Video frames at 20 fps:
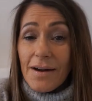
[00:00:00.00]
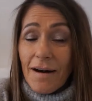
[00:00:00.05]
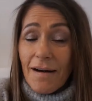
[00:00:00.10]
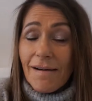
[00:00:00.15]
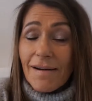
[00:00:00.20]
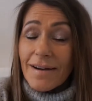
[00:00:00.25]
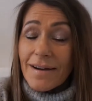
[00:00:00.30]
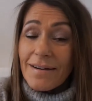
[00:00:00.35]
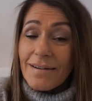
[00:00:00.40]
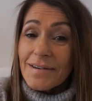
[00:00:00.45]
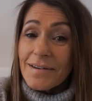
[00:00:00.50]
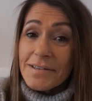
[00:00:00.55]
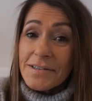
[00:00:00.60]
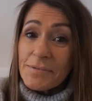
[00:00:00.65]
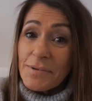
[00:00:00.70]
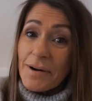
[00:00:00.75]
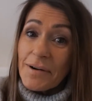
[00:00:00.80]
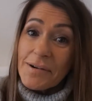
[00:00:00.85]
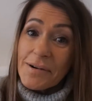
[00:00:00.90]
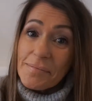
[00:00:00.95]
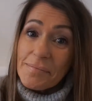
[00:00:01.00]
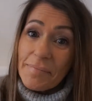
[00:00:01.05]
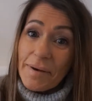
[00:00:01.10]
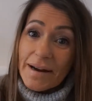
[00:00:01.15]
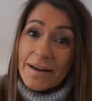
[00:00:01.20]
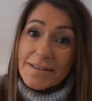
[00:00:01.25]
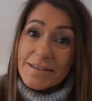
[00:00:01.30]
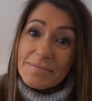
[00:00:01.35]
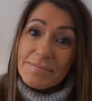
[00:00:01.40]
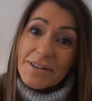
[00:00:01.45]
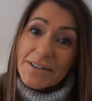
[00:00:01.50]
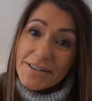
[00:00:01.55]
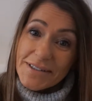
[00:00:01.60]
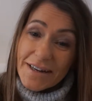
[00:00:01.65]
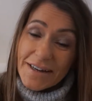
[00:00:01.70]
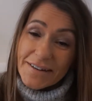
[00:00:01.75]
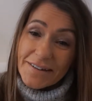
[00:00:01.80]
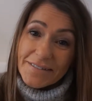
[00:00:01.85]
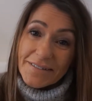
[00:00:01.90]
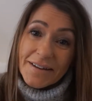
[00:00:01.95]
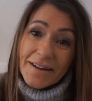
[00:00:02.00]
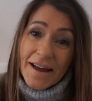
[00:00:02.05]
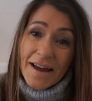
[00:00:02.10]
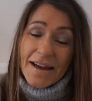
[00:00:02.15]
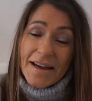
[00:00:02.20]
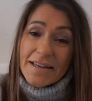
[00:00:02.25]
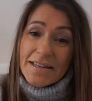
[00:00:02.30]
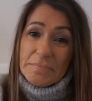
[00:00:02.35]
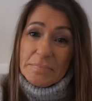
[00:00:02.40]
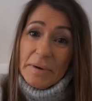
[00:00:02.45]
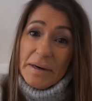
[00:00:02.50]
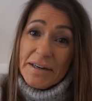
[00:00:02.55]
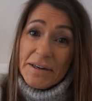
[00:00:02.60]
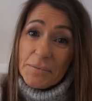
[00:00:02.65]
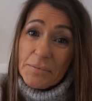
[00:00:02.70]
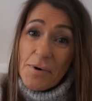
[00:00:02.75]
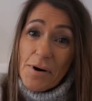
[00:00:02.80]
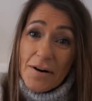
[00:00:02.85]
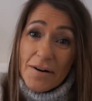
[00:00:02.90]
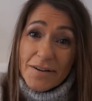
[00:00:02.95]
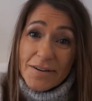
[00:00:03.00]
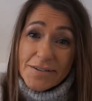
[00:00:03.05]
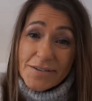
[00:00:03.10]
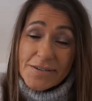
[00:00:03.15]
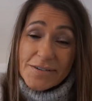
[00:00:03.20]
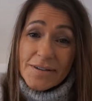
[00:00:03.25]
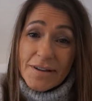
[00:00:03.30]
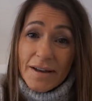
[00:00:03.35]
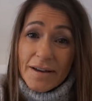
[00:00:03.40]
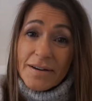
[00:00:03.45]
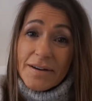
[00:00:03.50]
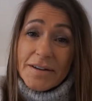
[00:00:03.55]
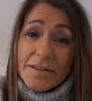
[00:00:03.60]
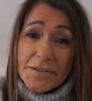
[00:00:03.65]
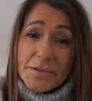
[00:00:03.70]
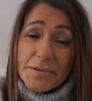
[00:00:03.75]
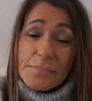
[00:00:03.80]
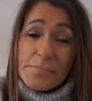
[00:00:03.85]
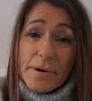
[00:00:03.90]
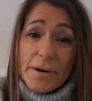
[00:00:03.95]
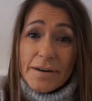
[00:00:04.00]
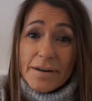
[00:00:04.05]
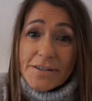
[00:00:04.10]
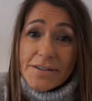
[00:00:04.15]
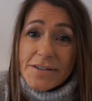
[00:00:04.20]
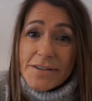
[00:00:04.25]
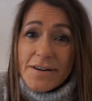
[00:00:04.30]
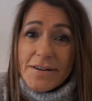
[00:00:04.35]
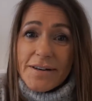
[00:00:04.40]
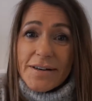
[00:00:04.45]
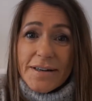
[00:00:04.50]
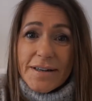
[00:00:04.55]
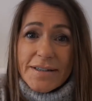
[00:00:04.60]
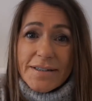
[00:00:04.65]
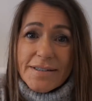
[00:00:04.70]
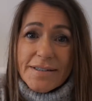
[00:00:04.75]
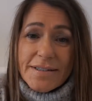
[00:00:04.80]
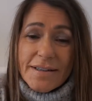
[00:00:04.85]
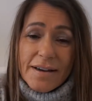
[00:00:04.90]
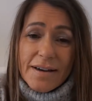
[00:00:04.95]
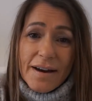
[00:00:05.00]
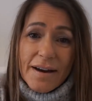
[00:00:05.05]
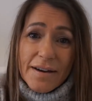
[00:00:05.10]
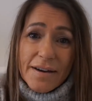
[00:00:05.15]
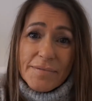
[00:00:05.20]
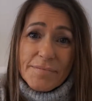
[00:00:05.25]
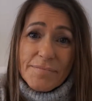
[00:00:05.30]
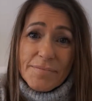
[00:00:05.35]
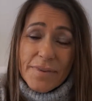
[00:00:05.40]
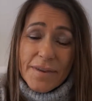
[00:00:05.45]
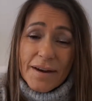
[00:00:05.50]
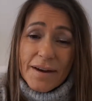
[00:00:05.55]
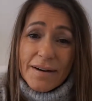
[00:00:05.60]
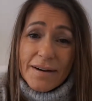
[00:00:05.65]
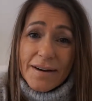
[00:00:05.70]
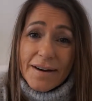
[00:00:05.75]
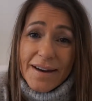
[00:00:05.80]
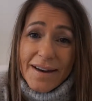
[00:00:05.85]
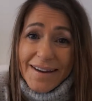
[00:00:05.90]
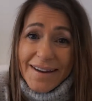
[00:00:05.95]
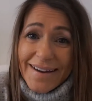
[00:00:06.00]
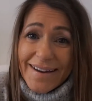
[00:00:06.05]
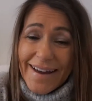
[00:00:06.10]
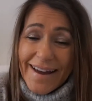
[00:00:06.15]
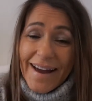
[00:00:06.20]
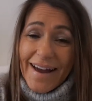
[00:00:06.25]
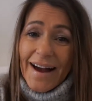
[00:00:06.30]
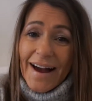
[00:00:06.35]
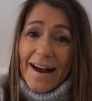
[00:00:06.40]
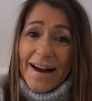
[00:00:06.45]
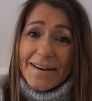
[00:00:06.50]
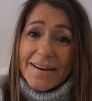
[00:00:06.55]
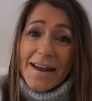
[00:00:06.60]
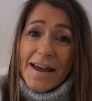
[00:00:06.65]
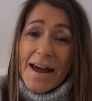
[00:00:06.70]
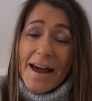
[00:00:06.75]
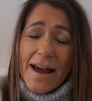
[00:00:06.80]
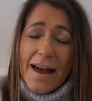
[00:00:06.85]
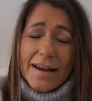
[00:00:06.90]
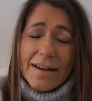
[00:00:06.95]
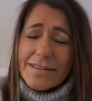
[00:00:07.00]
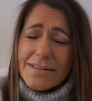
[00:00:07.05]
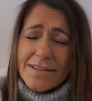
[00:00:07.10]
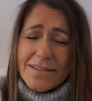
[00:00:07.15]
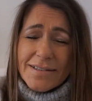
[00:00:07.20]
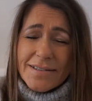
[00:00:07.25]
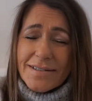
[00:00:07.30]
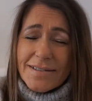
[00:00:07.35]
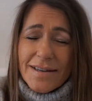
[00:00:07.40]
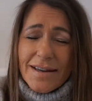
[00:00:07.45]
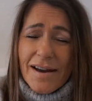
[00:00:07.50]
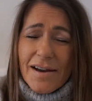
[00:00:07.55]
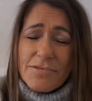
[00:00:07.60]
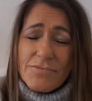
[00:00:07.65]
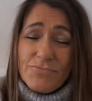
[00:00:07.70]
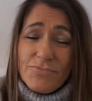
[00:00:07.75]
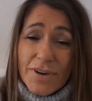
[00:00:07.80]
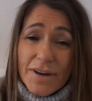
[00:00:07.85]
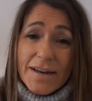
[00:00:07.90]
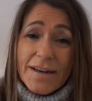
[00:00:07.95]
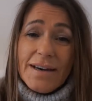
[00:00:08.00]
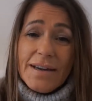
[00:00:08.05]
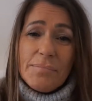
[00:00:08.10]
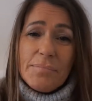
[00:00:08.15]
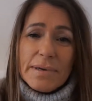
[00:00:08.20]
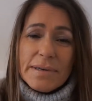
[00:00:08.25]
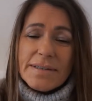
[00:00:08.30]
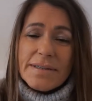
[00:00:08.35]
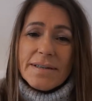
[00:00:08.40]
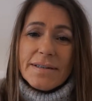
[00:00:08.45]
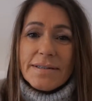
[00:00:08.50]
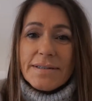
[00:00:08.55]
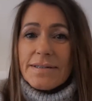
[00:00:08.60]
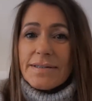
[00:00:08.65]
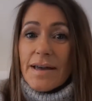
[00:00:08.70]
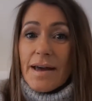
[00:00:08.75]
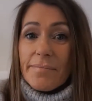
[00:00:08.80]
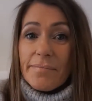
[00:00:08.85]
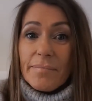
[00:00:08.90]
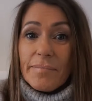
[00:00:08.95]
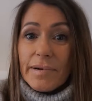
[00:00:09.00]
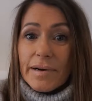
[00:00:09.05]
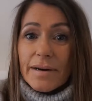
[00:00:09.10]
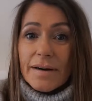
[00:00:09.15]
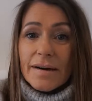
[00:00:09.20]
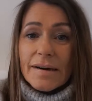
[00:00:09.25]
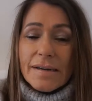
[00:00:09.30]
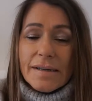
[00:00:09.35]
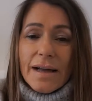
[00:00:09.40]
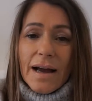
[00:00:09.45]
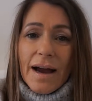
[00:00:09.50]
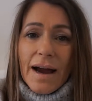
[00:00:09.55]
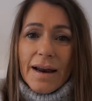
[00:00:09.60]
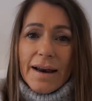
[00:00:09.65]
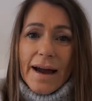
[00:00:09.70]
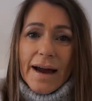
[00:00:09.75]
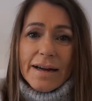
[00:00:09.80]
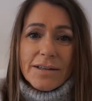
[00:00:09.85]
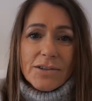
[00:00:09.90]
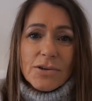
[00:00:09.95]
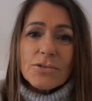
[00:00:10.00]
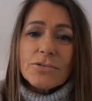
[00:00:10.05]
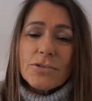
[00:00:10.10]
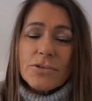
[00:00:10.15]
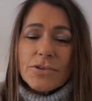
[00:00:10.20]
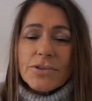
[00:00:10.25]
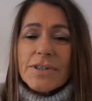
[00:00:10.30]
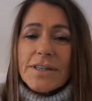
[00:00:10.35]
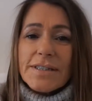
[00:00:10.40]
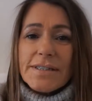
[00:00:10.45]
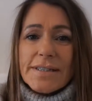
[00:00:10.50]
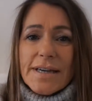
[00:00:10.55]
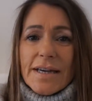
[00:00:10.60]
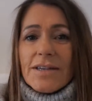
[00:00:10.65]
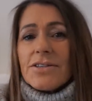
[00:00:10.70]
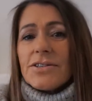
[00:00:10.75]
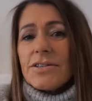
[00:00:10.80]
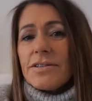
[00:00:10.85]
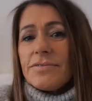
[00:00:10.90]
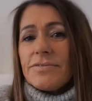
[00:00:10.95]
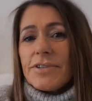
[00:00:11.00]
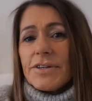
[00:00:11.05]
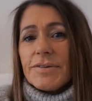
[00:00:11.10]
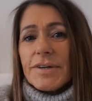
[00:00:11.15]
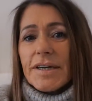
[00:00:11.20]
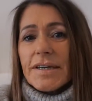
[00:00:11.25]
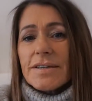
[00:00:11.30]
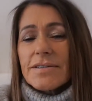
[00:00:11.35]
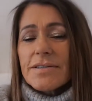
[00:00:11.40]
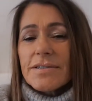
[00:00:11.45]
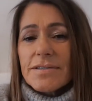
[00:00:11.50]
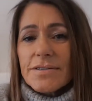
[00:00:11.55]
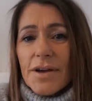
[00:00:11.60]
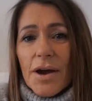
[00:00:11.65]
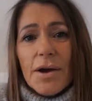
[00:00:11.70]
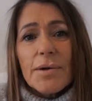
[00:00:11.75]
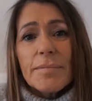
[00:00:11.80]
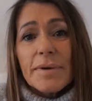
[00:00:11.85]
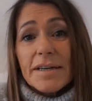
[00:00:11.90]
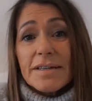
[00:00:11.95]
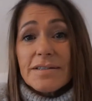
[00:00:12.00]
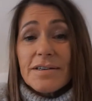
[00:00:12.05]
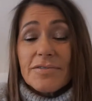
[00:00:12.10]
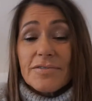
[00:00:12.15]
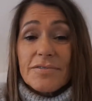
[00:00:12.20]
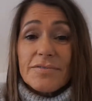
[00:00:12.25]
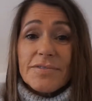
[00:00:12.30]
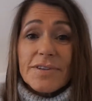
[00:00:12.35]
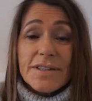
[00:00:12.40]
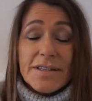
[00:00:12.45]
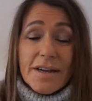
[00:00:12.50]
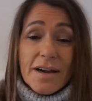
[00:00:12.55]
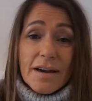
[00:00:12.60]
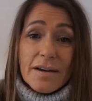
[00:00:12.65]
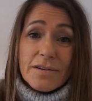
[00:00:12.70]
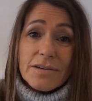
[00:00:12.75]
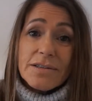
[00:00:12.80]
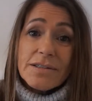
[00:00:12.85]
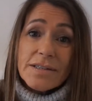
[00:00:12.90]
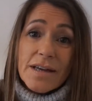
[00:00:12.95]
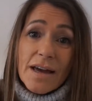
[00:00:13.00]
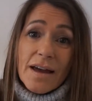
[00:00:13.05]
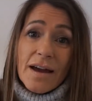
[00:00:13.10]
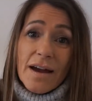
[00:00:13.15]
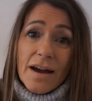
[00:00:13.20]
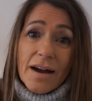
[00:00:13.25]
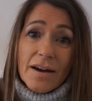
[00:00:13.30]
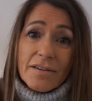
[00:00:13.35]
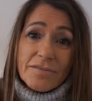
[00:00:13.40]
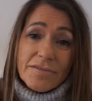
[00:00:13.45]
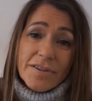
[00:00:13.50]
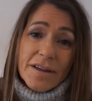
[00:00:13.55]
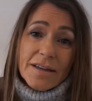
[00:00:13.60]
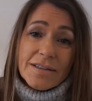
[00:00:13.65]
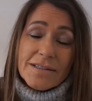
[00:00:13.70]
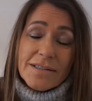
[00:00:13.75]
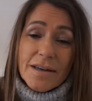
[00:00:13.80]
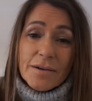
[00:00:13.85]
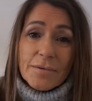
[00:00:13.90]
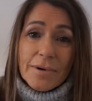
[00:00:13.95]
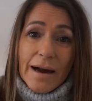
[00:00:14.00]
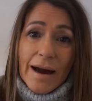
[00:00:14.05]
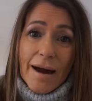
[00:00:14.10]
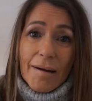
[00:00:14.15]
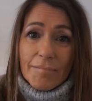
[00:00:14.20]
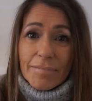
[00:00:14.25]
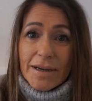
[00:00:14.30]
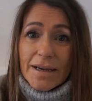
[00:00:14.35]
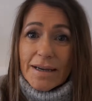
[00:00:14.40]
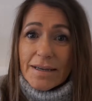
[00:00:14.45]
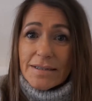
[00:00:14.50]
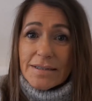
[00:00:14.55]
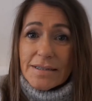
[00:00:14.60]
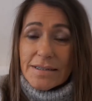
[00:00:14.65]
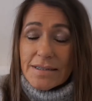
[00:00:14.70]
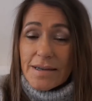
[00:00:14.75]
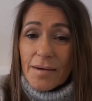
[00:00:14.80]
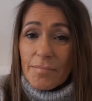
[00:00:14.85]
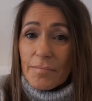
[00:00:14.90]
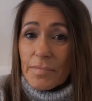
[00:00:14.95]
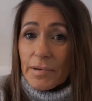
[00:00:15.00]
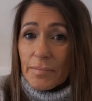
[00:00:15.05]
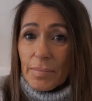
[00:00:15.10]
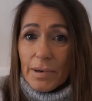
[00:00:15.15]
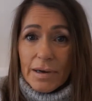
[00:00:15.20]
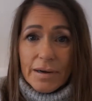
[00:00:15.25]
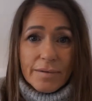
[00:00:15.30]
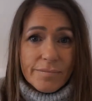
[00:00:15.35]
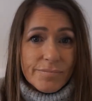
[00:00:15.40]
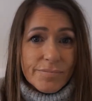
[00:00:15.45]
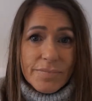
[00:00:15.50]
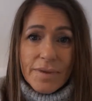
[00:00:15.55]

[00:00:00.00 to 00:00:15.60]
Hi guys, welcome back to my channel. It's been a while. I do apologise. I had just a really busy December and I had all good intention of doing so many different videos of things that were happening in December, but